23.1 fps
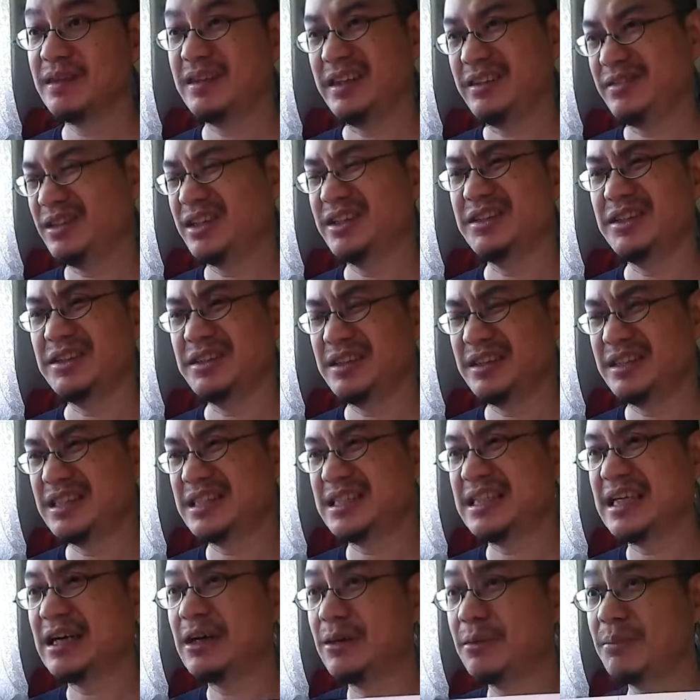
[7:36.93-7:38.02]
you
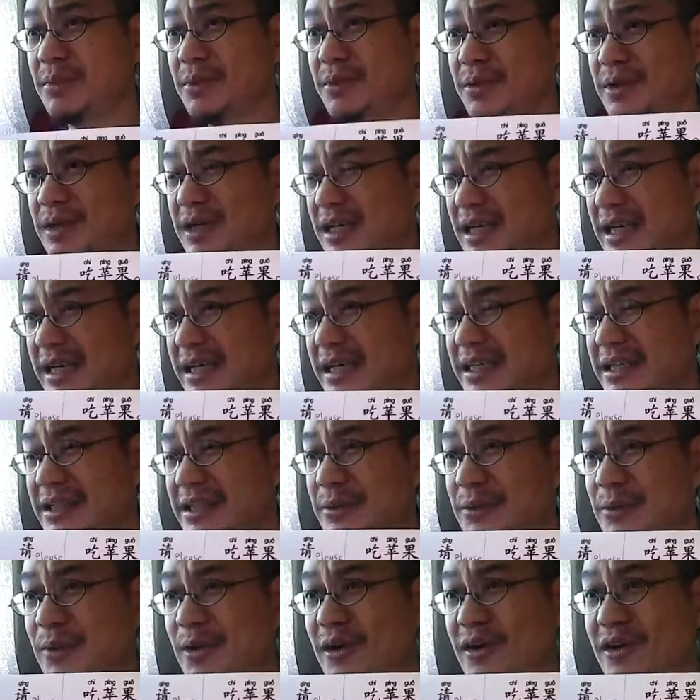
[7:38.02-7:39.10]
sound more like
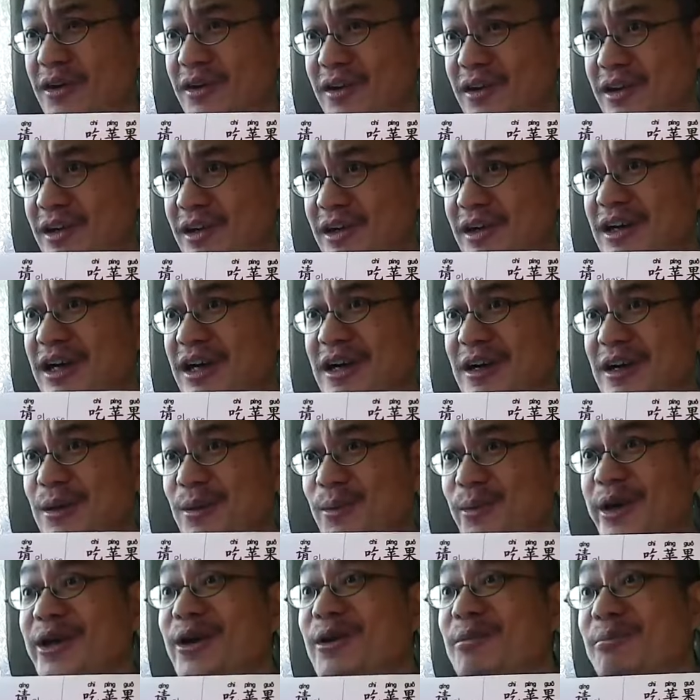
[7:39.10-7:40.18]
you are
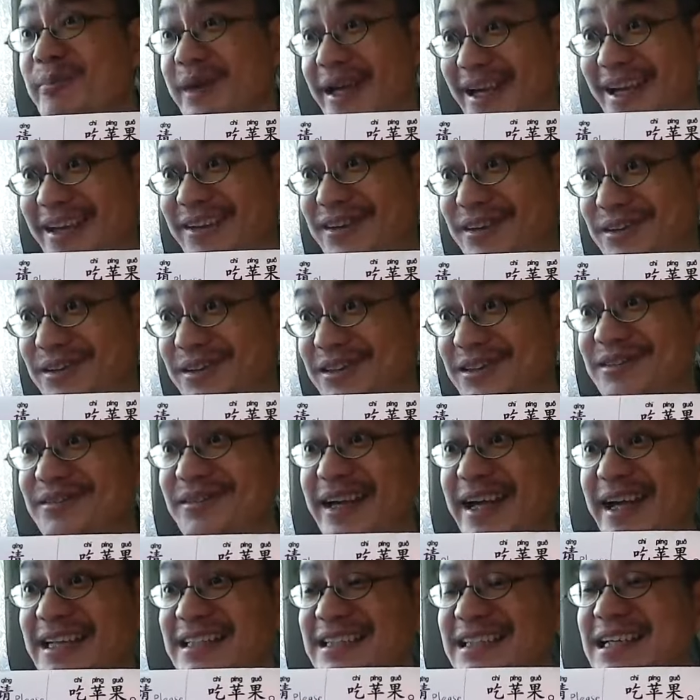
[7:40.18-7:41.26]
well-mannered,
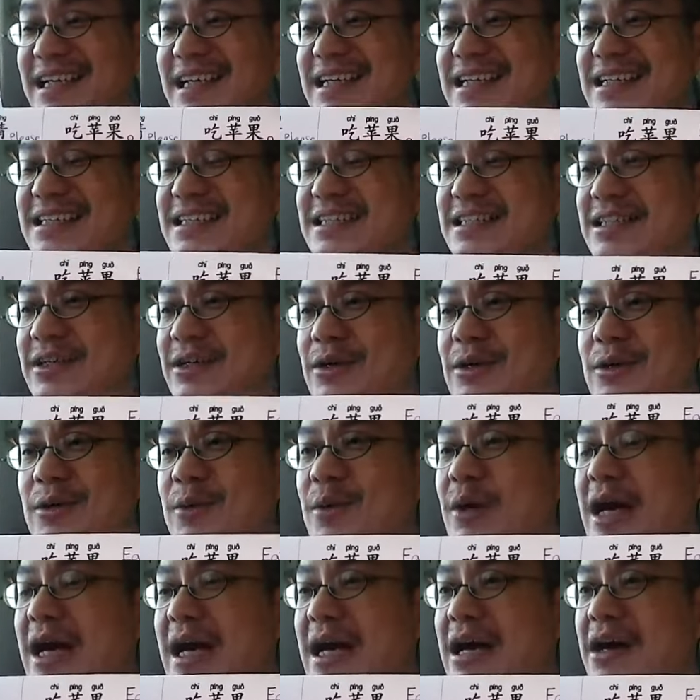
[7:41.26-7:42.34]
right?
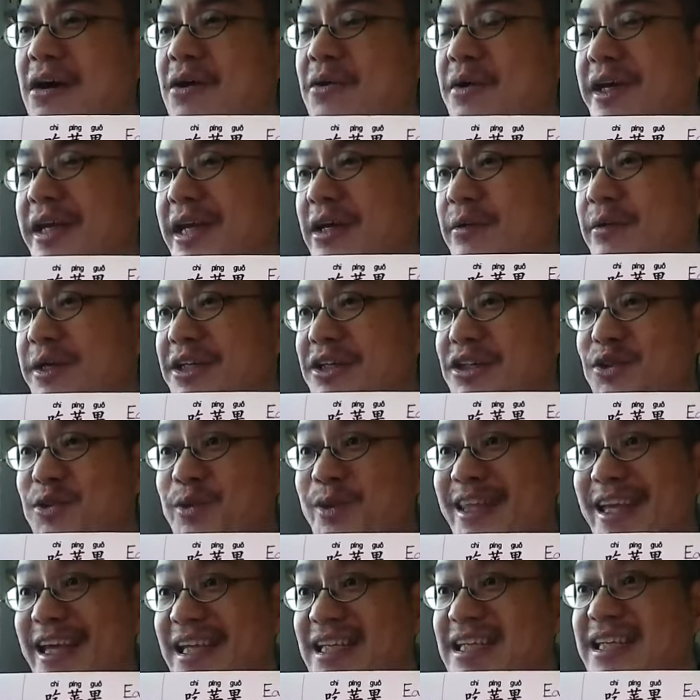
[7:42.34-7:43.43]
So how can we
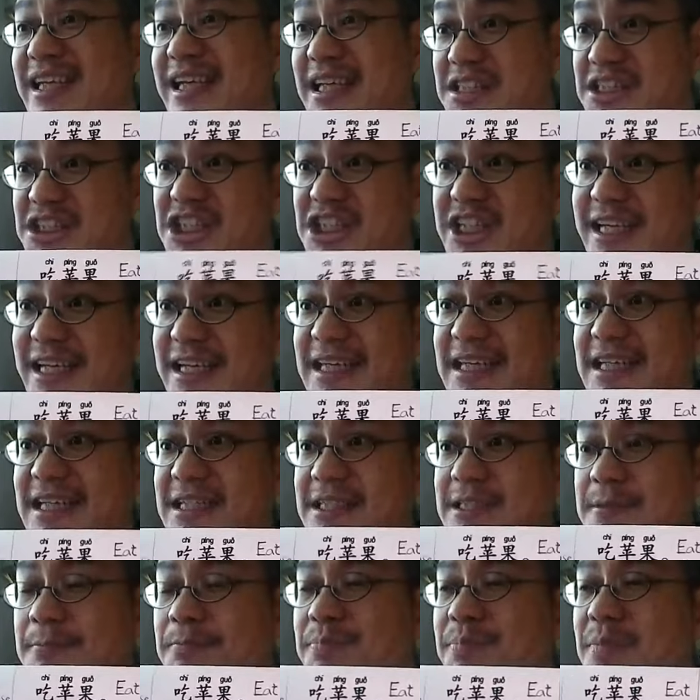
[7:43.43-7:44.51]
do that in
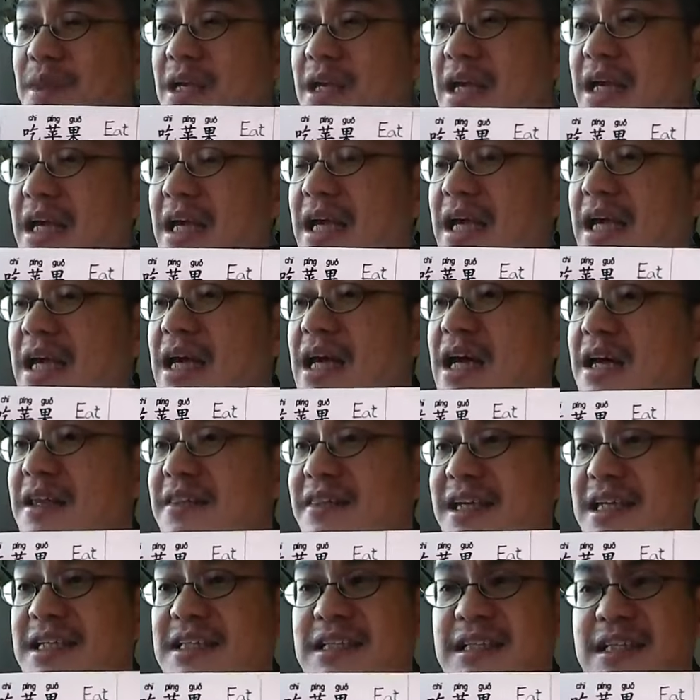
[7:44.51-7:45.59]
Chinese?
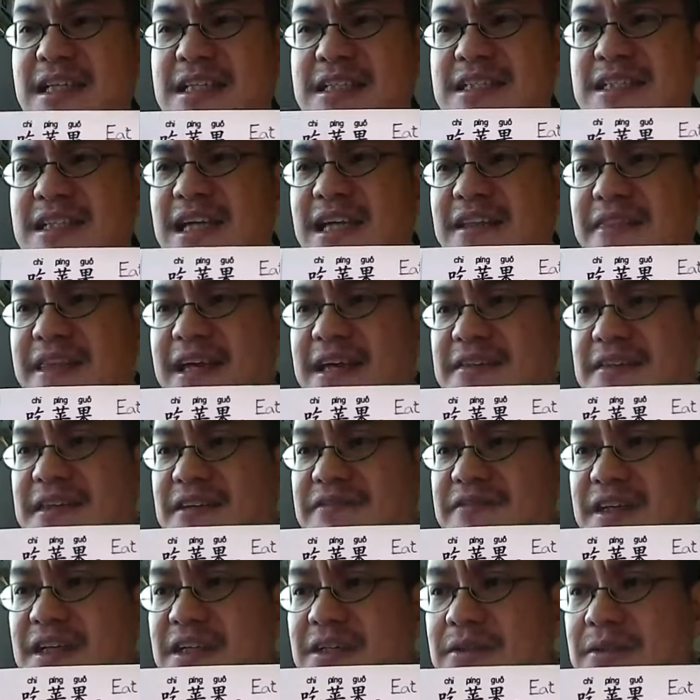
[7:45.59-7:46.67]
That is not that
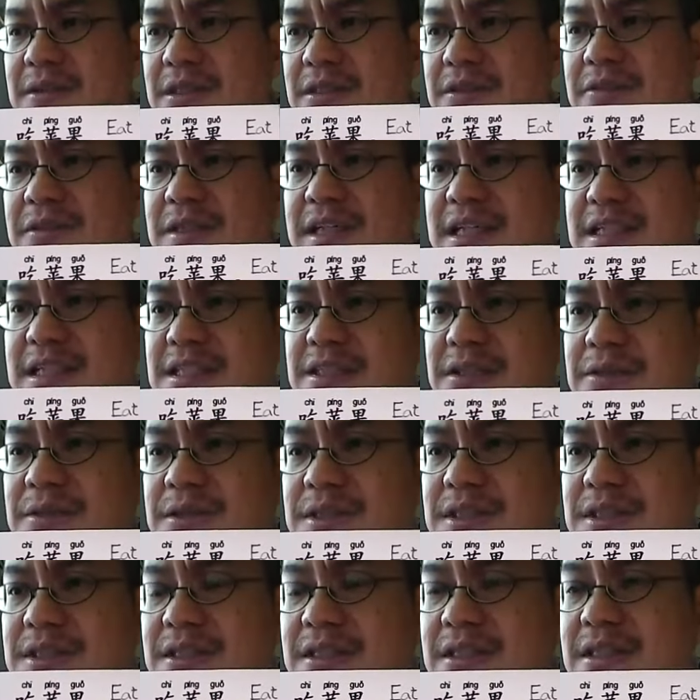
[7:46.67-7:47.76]
difficult. You can
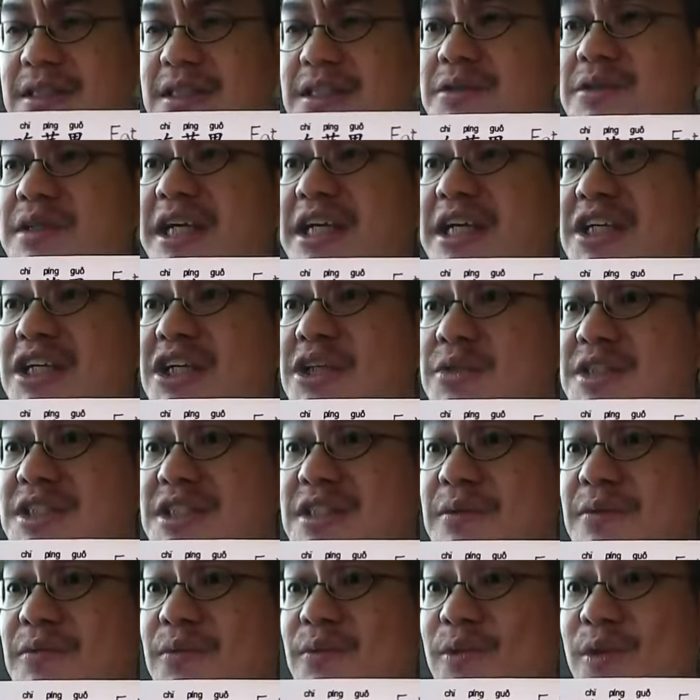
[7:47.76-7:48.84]
use
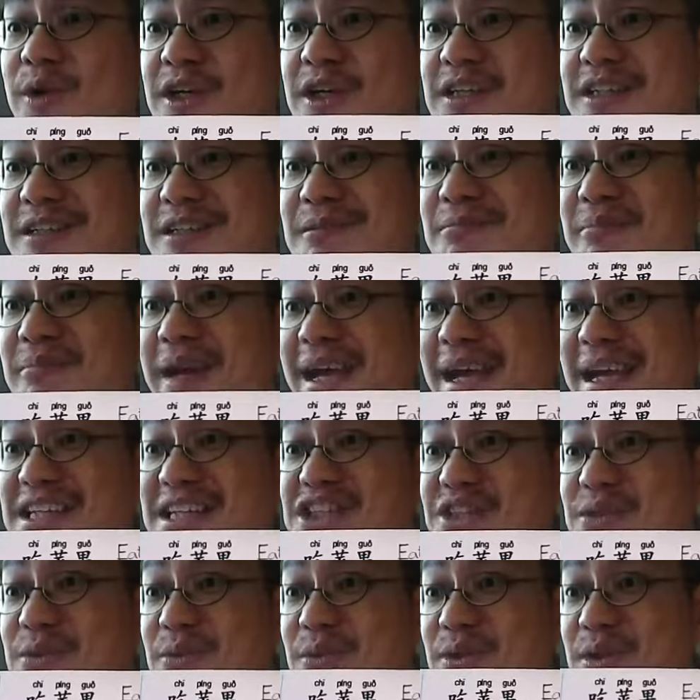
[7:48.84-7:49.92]
the word, the
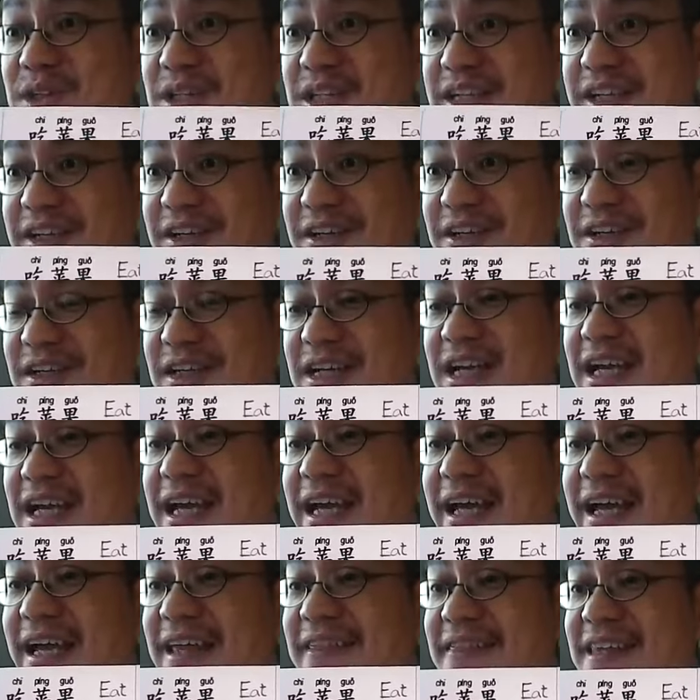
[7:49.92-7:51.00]
magic word here,
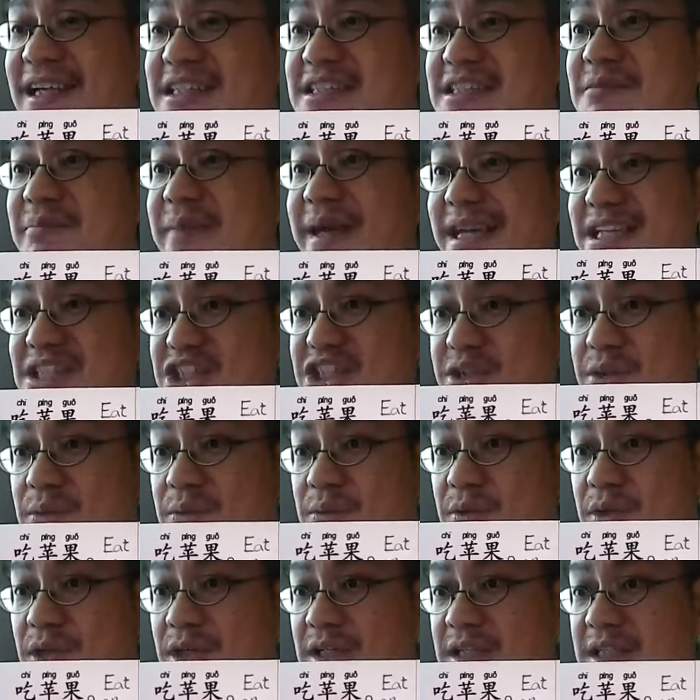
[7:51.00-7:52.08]
and this magic
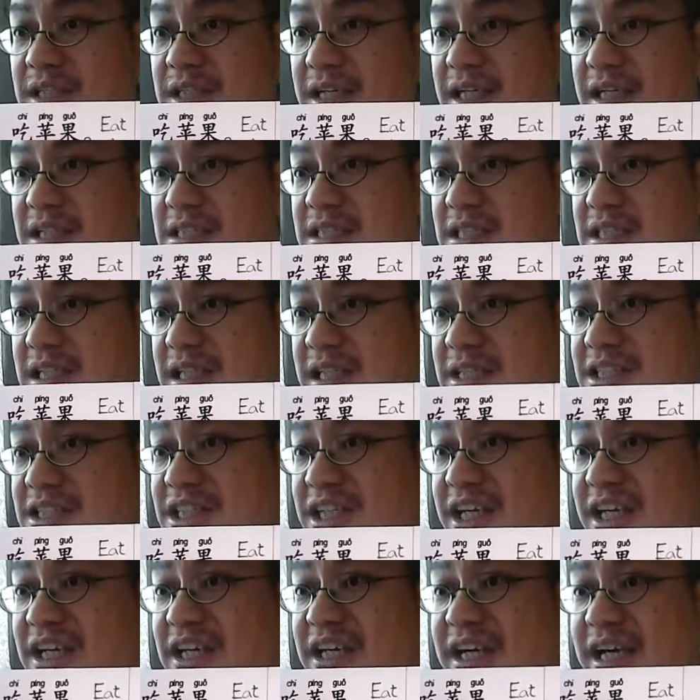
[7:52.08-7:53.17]
word it is
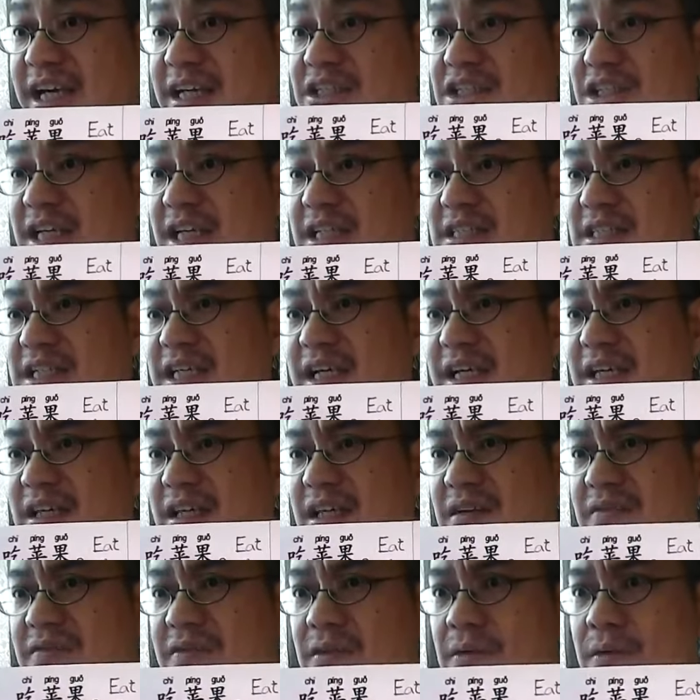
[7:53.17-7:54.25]
in HSK
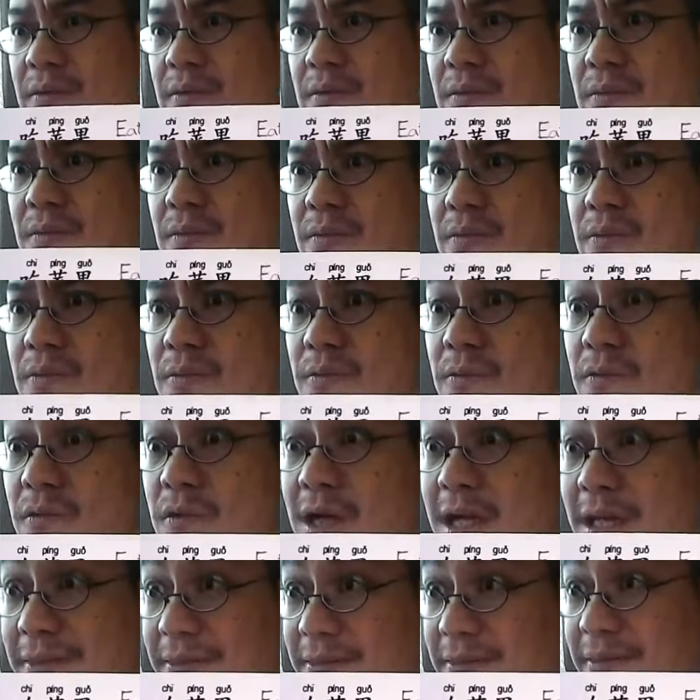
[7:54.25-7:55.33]
level
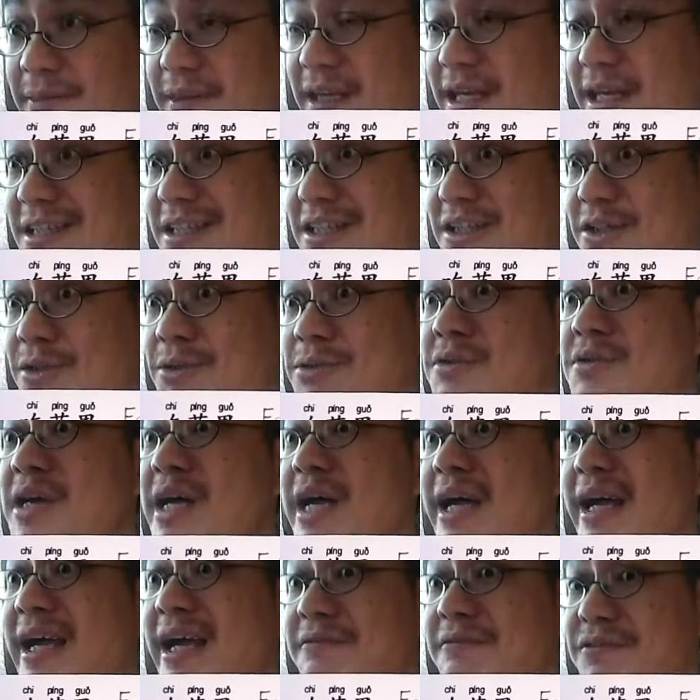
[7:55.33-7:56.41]
1, and you
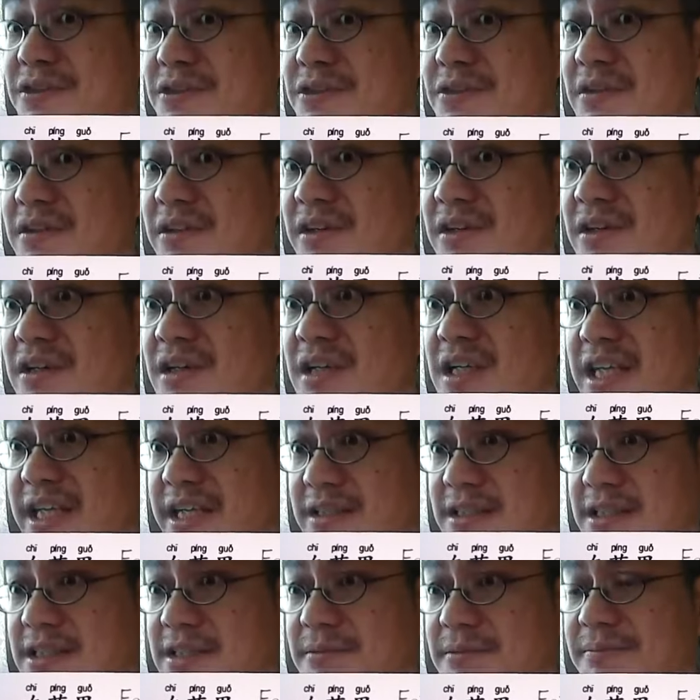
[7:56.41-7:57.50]
have to learn
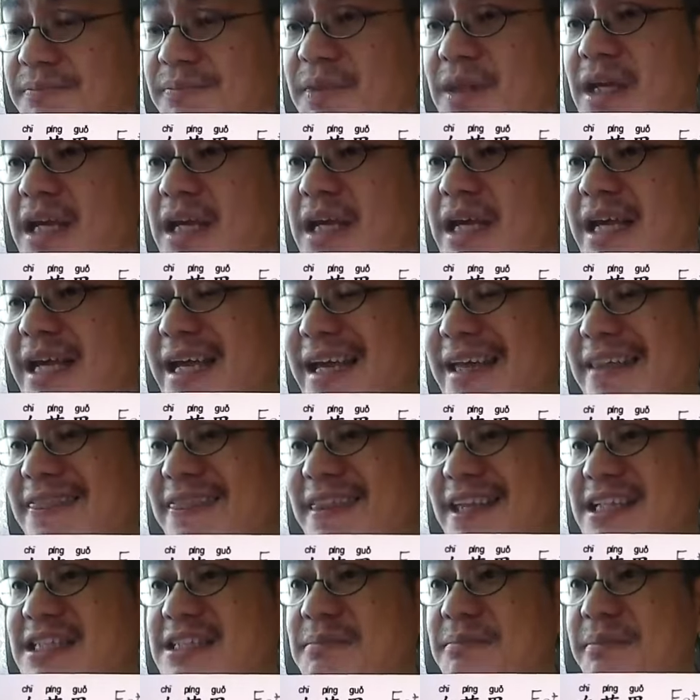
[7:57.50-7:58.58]
it. And
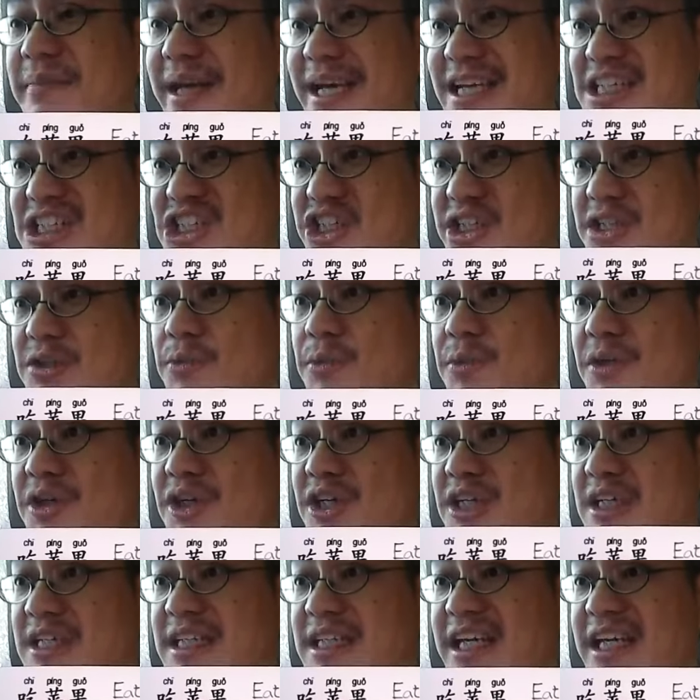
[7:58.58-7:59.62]
this magic word